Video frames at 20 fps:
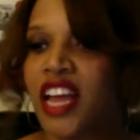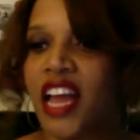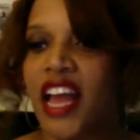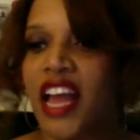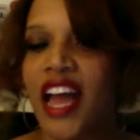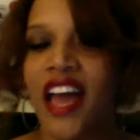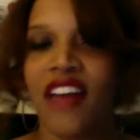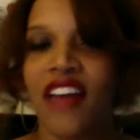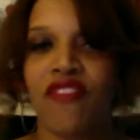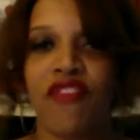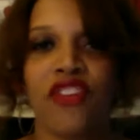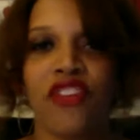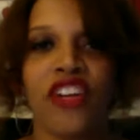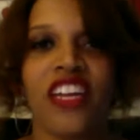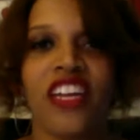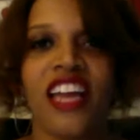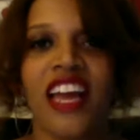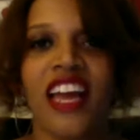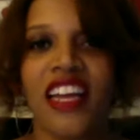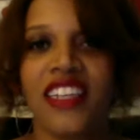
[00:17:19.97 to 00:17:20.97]
and
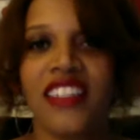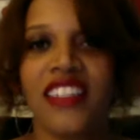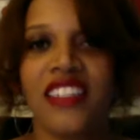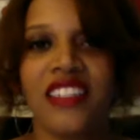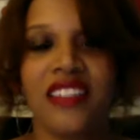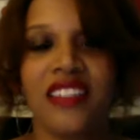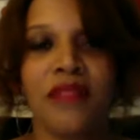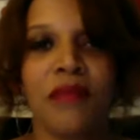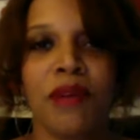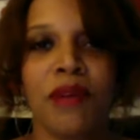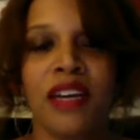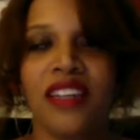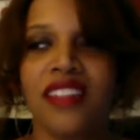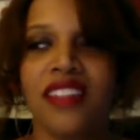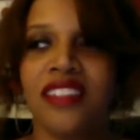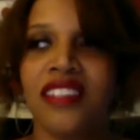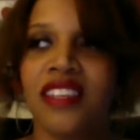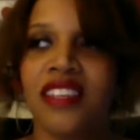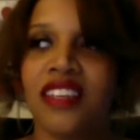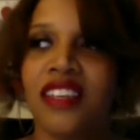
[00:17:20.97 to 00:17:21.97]
forget.
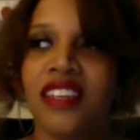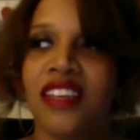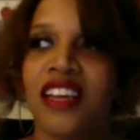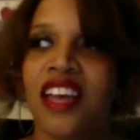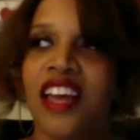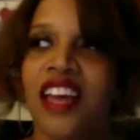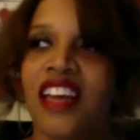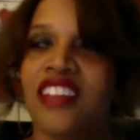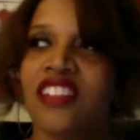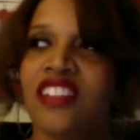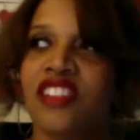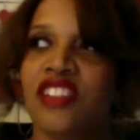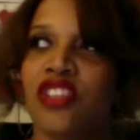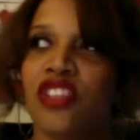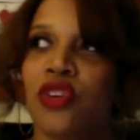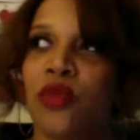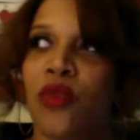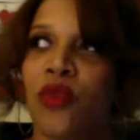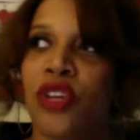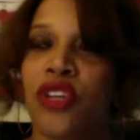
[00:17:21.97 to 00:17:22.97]
But it's,
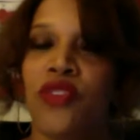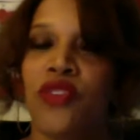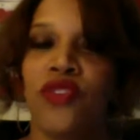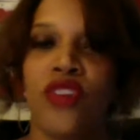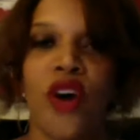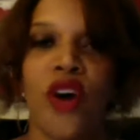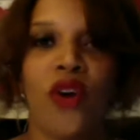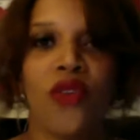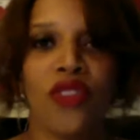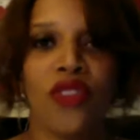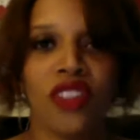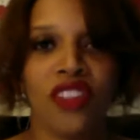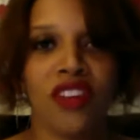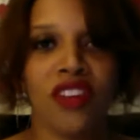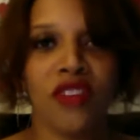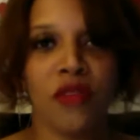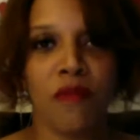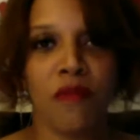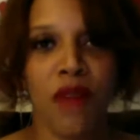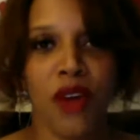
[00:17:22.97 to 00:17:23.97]
when you know that
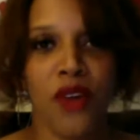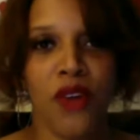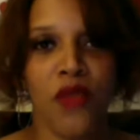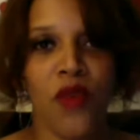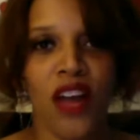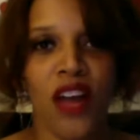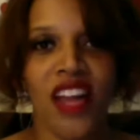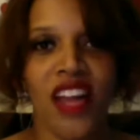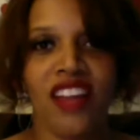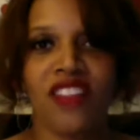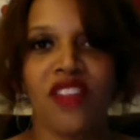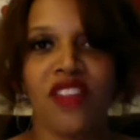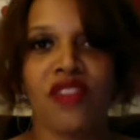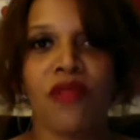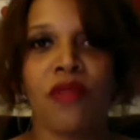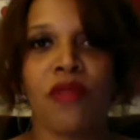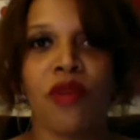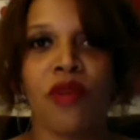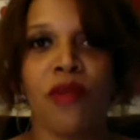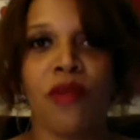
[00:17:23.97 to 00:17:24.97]
there's a better way and there's a
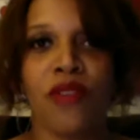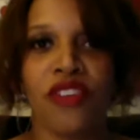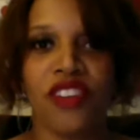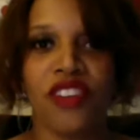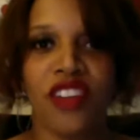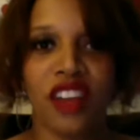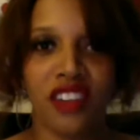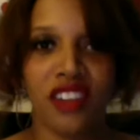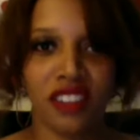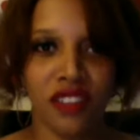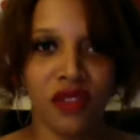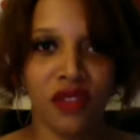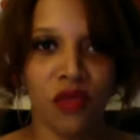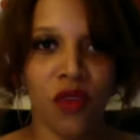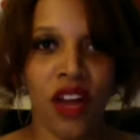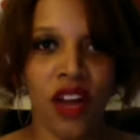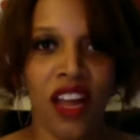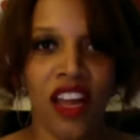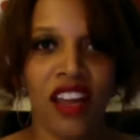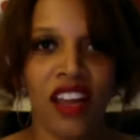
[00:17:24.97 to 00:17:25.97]
more productive
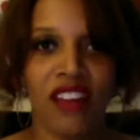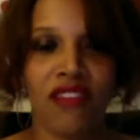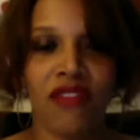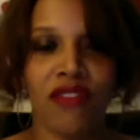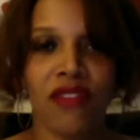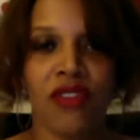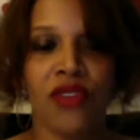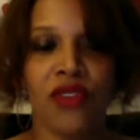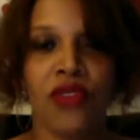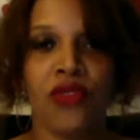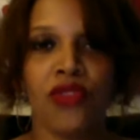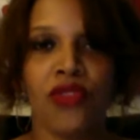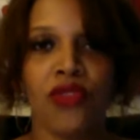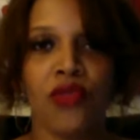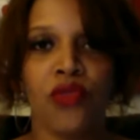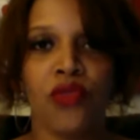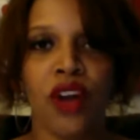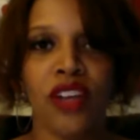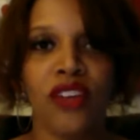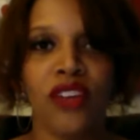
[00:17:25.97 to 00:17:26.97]
way for you to
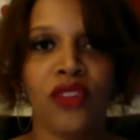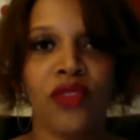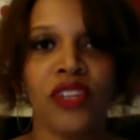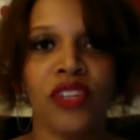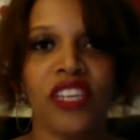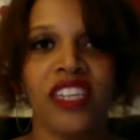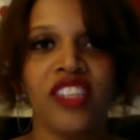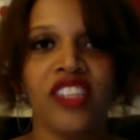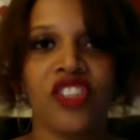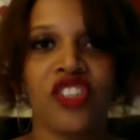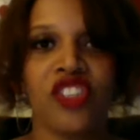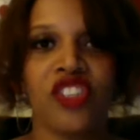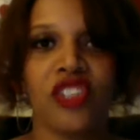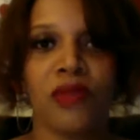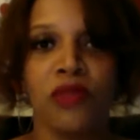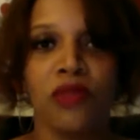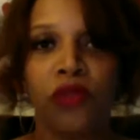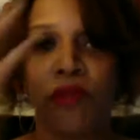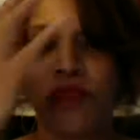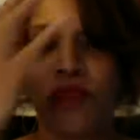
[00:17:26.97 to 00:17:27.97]
run your
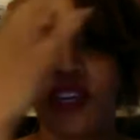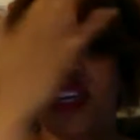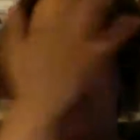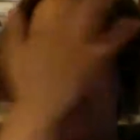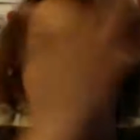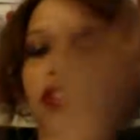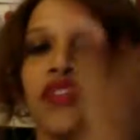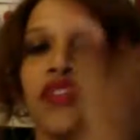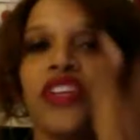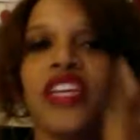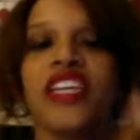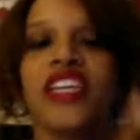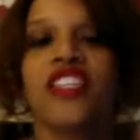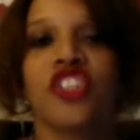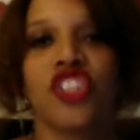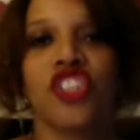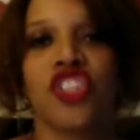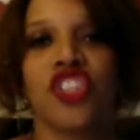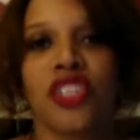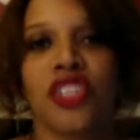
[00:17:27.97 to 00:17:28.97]
relationships or be in your
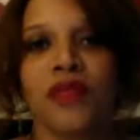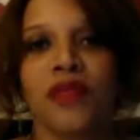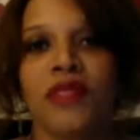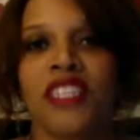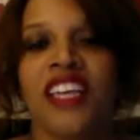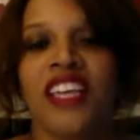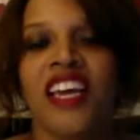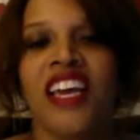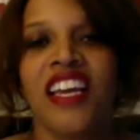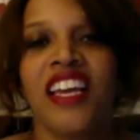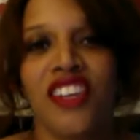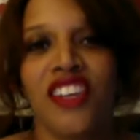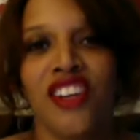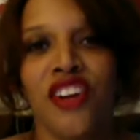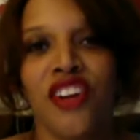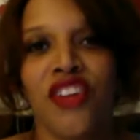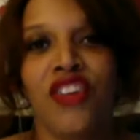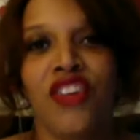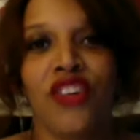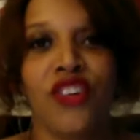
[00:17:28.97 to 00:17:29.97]
relationships,
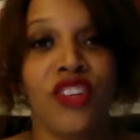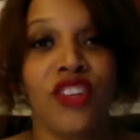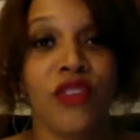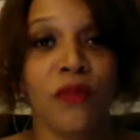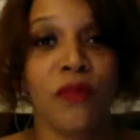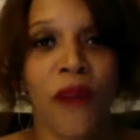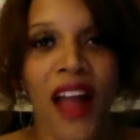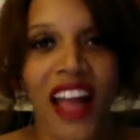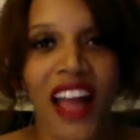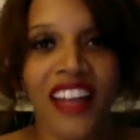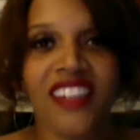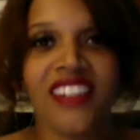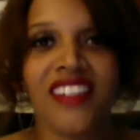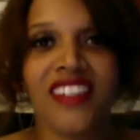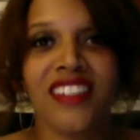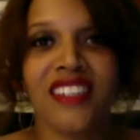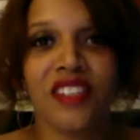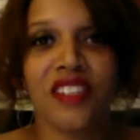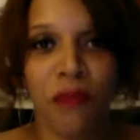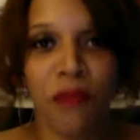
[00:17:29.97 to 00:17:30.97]
you just
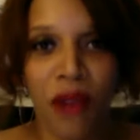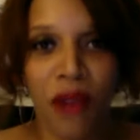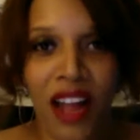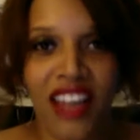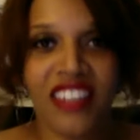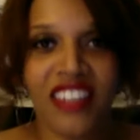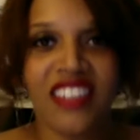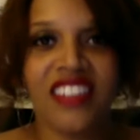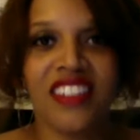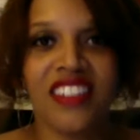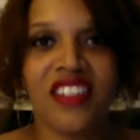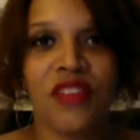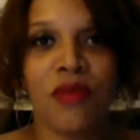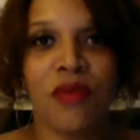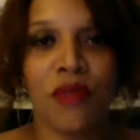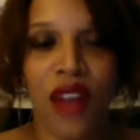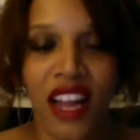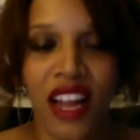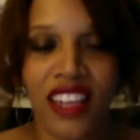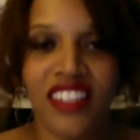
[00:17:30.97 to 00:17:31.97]
practice and you practice and you
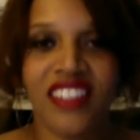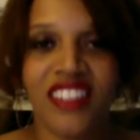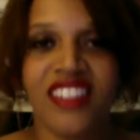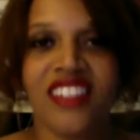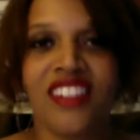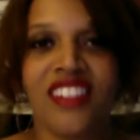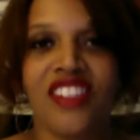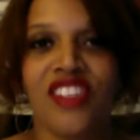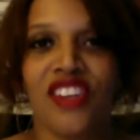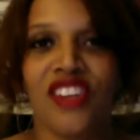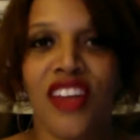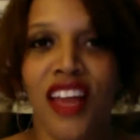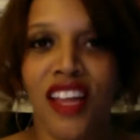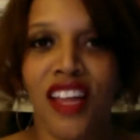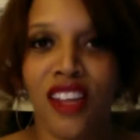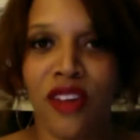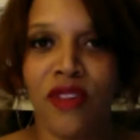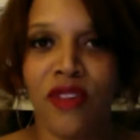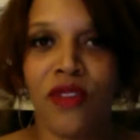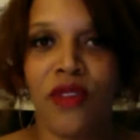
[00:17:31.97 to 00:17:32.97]
practice until you get
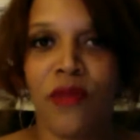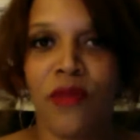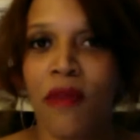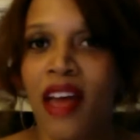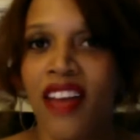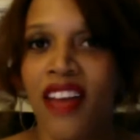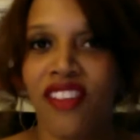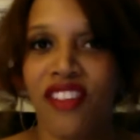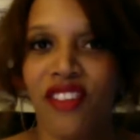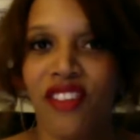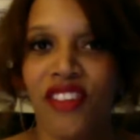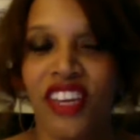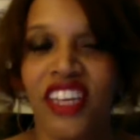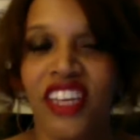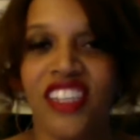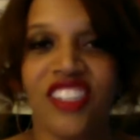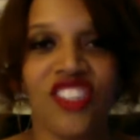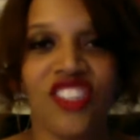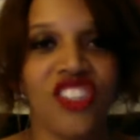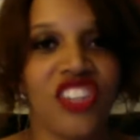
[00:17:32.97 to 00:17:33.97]
closer to mastery. And
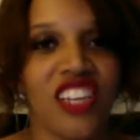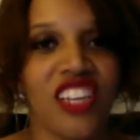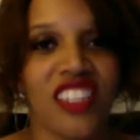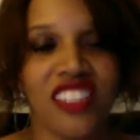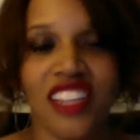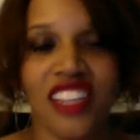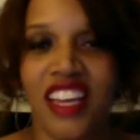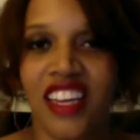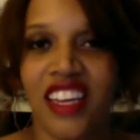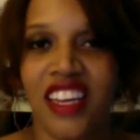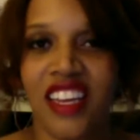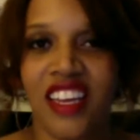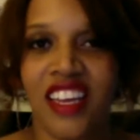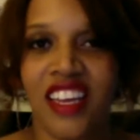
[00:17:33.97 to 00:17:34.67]
it's just like,